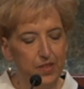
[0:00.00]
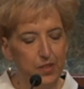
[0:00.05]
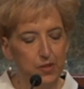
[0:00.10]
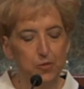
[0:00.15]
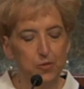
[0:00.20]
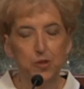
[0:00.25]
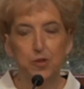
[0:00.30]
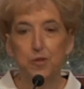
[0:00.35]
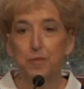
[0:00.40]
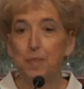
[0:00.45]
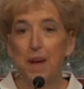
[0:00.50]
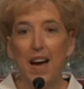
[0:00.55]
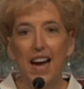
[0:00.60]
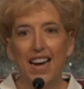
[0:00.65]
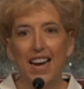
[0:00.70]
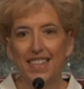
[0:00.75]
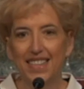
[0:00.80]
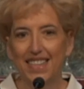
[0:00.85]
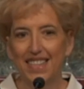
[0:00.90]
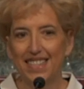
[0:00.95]
drew
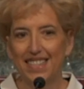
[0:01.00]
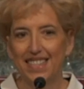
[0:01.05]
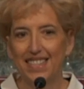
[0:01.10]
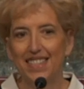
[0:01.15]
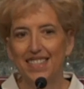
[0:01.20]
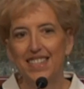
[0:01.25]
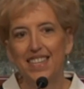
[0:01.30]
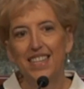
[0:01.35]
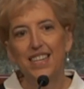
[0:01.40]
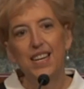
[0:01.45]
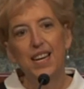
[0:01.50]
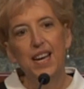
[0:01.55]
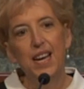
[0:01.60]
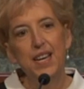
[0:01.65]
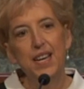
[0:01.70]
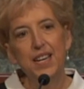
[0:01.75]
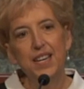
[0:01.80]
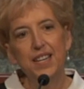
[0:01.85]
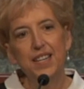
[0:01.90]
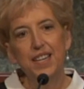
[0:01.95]
Pilate,
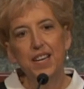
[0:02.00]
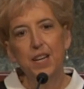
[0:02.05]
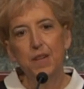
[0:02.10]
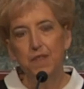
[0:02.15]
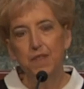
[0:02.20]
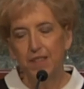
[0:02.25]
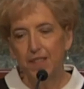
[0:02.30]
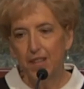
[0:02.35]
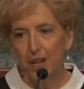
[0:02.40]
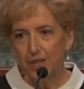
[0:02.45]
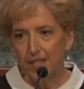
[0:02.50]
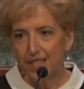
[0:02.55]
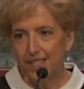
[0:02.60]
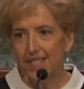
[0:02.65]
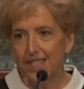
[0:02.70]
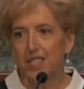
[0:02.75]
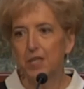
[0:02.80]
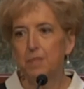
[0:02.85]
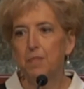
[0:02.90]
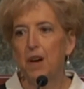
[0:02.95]
and even though this
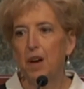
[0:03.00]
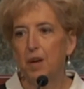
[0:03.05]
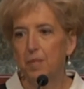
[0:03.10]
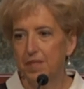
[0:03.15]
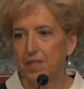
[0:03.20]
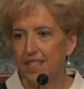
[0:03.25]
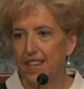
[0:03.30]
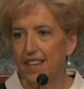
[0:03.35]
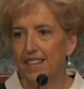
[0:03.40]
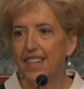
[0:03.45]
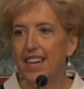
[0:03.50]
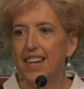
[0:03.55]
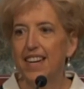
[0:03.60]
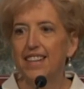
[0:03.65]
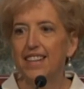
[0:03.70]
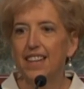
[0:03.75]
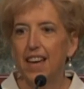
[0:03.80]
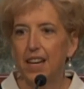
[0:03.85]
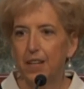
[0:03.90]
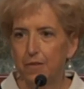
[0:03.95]
is Palm Sunday,
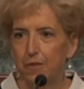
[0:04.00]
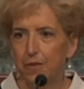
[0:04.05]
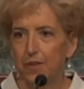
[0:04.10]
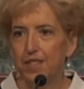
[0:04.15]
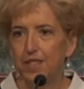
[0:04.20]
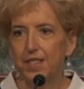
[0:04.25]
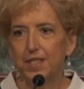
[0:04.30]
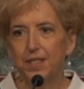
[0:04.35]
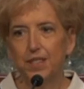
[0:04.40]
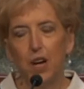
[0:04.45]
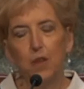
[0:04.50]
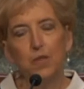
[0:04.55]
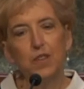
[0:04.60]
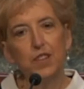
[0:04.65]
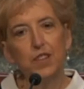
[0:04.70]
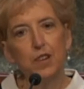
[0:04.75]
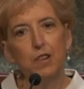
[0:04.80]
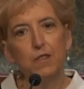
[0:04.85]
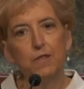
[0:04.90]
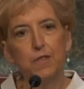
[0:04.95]
I'd like for us to go a
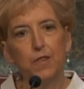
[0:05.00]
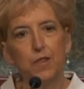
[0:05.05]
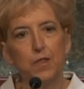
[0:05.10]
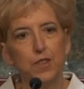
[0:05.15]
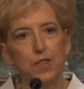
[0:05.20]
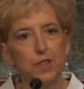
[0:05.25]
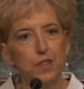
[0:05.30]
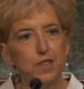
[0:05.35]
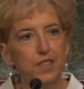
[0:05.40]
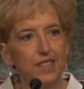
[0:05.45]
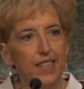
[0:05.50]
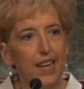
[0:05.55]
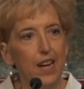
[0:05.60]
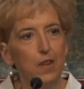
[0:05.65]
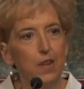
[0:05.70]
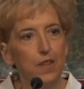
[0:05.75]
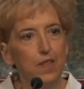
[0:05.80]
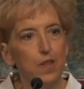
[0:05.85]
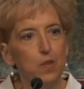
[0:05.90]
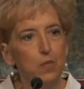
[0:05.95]
little further
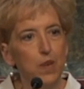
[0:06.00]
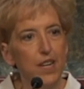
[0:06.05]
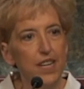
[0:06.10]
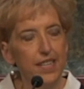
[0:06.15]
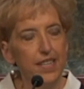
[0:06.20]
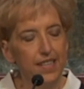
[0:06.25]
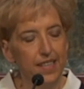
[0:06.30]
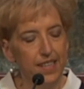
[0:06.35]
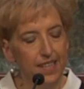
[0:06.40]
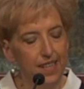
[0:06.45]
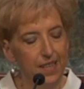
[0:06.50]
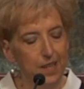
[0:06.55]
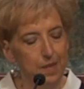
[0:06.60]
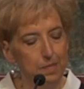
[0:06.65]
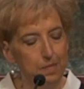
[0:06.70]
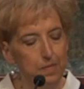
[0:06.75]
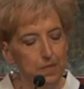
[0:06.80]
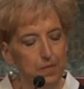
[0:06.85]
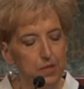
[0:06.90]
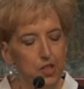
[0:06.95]
down in the week
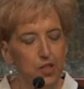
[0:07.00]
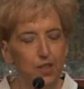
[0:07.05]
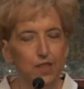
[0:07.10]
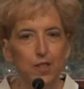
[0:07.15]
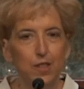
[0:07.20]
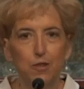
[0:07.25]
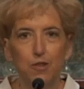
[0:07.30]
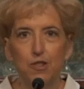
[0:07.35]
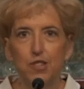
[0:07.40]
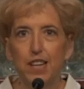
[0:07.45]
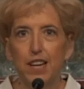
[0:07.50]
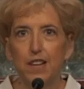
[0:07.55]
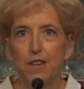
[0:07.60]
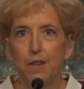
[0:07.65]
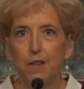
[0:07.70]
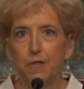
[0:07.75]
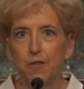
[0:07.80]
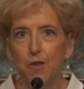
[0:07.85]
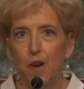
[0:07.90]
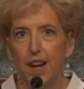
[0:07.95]
to Thursday
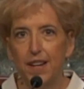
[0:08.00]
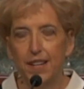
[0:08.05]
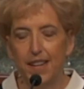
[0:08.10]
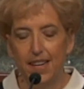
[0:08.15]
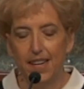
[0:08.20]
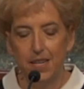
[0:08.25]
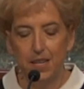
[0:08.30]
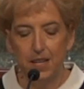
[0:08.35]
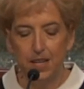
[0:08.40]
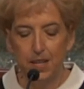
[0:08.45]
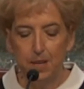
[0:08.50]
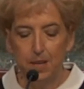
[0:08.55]
or Friday